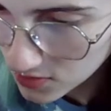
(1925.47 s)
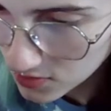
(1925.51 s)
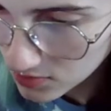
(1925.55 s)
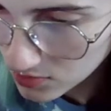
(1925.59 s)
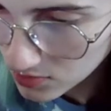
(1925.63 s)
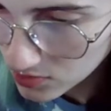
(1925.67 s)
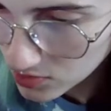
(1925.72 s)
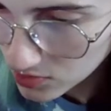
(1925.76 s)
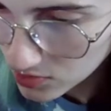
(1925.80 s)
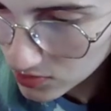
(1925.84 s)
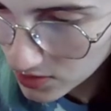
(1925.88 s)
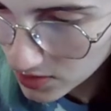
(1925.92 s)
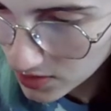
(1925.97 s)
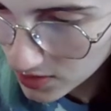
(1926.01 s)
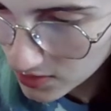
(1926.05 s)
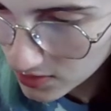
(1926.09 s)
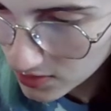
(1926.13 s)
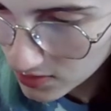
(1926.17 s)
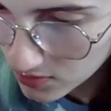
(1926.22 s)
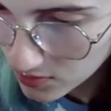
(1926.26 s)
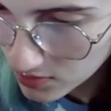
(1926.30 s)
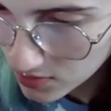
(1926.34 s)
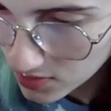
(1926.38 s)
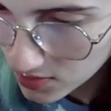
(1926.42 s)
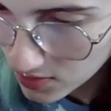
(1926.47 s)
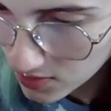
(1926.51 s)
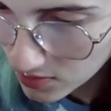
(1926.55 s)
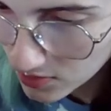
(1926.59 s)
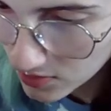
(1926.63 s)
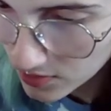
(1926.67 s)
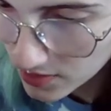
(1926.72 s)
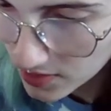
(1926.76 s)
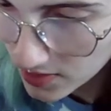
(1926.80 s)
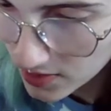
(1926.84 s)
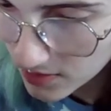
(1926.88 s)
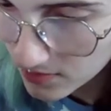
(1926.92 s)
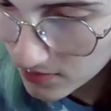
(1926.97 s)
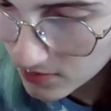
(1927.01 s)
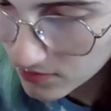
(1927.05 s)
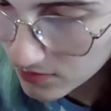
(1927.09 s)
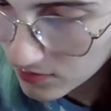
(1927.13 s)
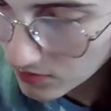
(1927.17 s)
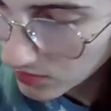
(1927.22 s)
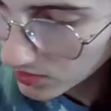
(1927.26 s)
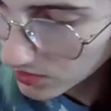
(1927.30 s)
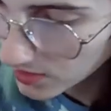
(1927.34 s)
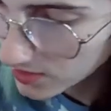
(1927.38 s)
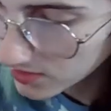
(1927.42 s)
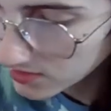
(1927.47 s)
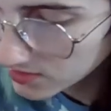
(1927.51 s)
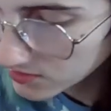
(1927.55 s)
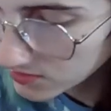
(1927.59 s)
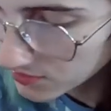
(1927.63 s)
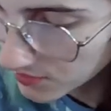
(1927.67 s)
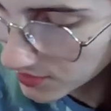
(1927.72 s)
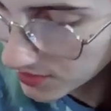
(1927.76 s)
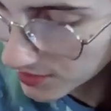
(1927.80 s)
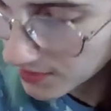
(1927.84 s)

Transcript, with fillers: bowl than I did with the OEM ones, but